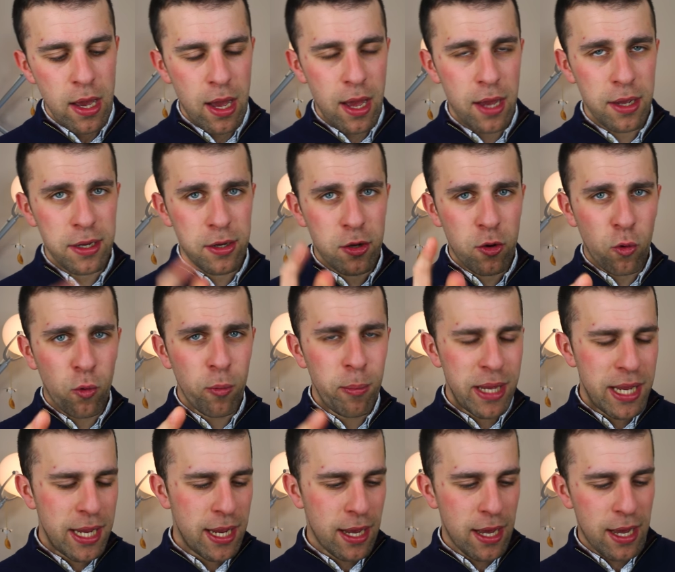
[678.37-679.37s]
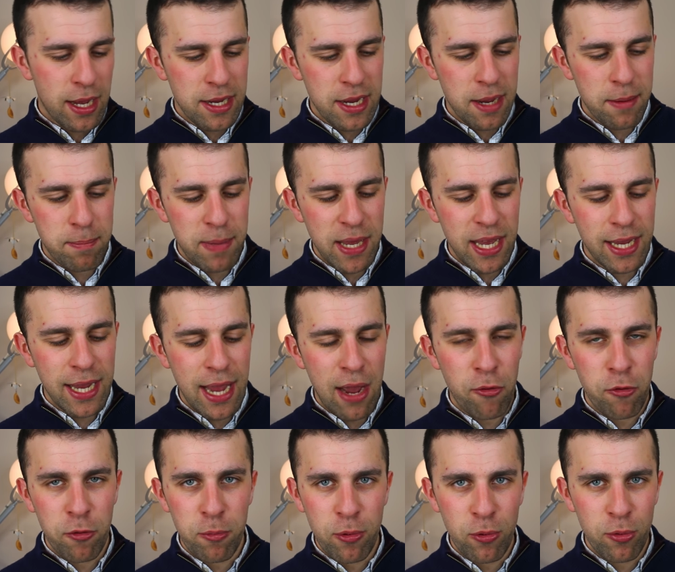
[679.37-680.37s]
Uh, call me, uh, be
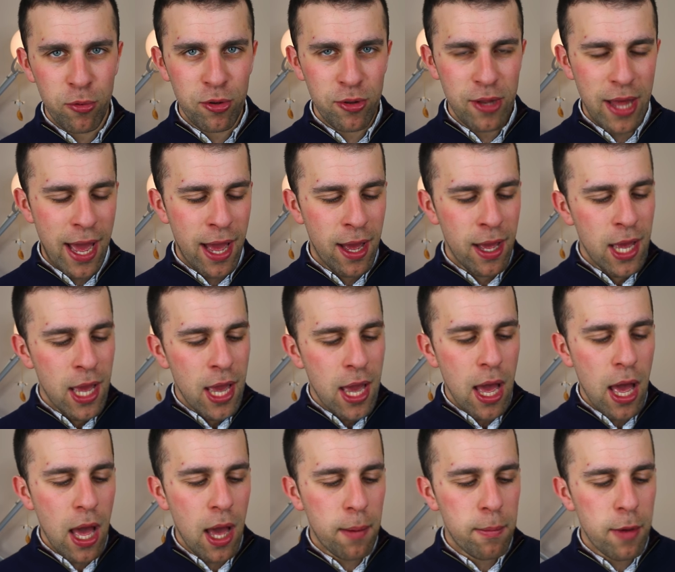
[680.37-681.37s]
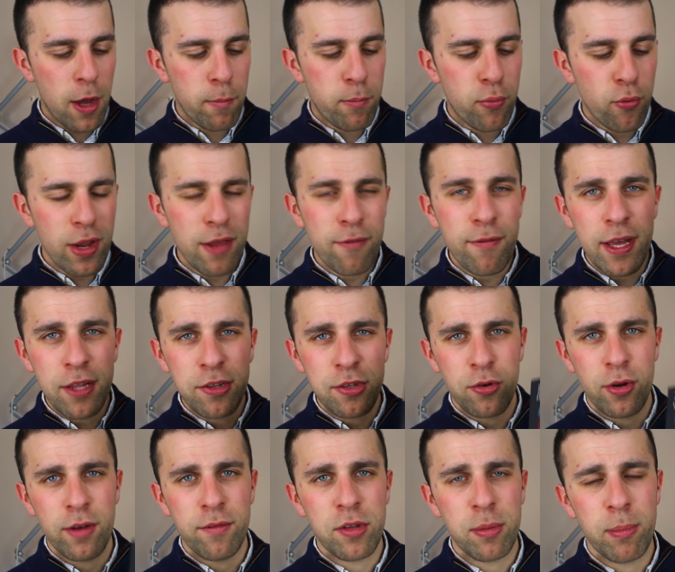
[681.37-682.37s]
accountable to that. Um, A Brief
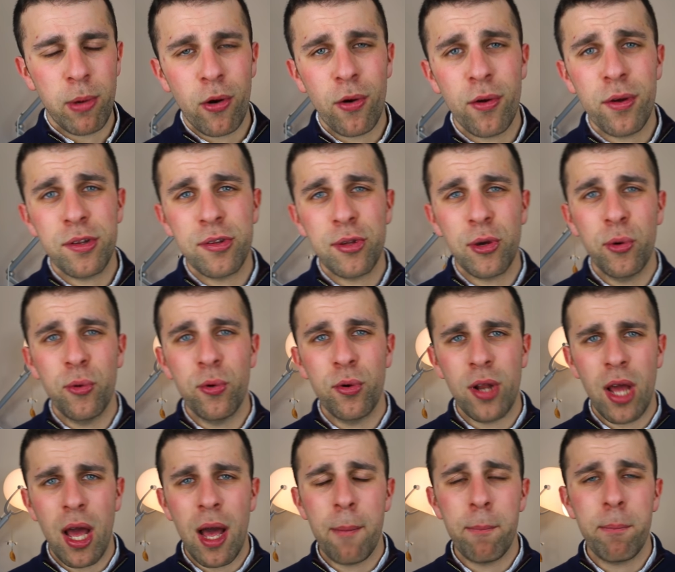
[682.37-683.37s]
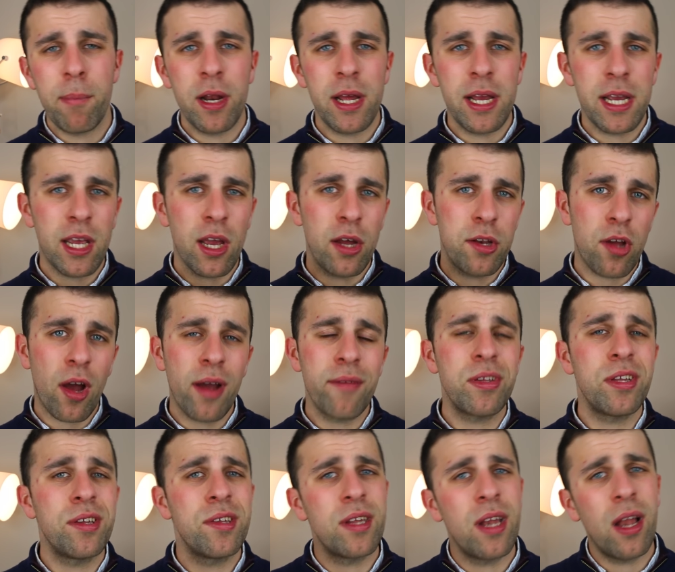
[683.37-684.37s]
History of Tomorrow it's called, um, but it
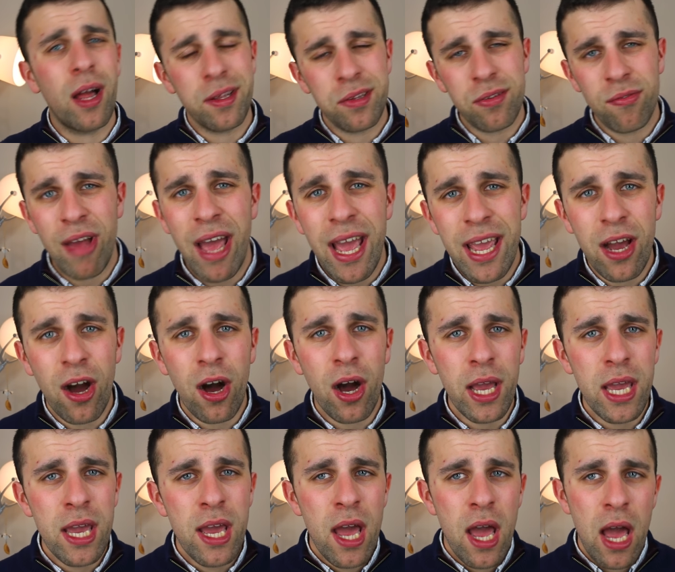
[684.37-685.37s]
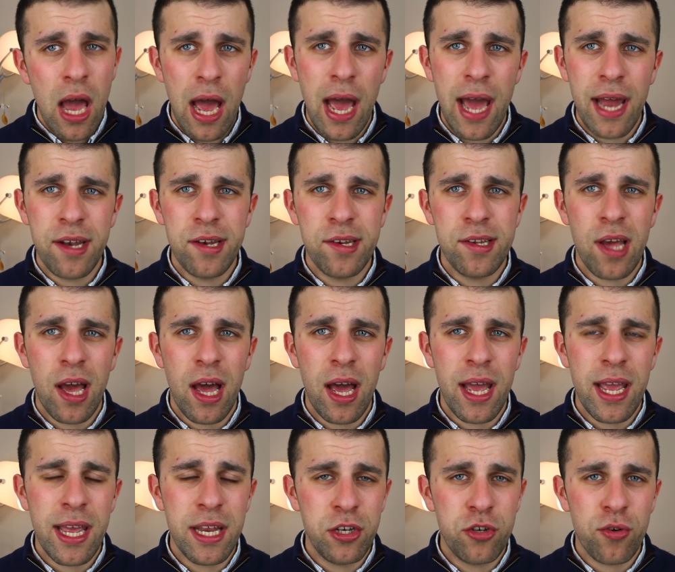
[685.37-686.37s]
dives into the likes of A I and
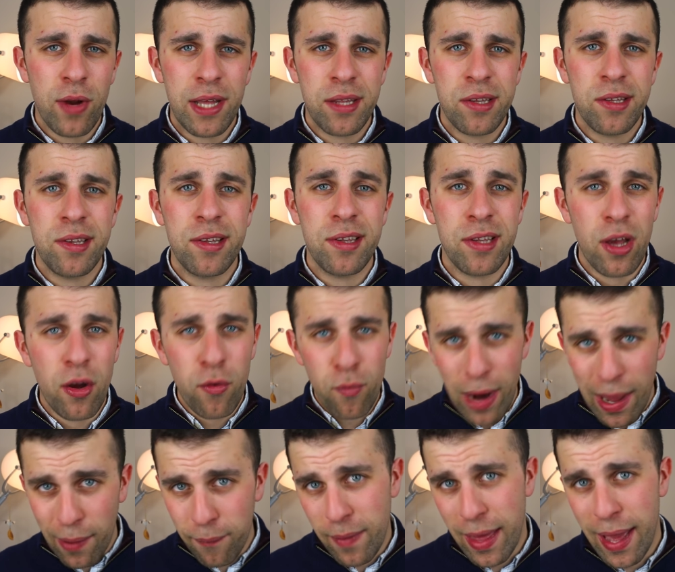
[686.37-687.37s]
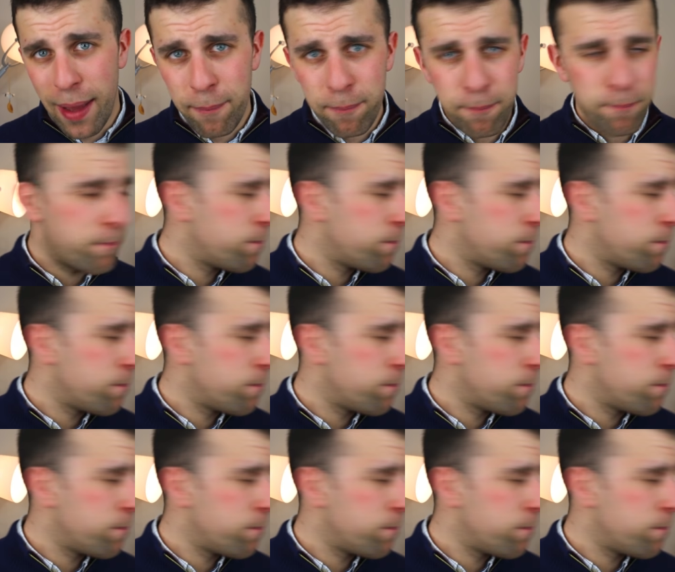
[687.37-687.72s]
uh, interests around that.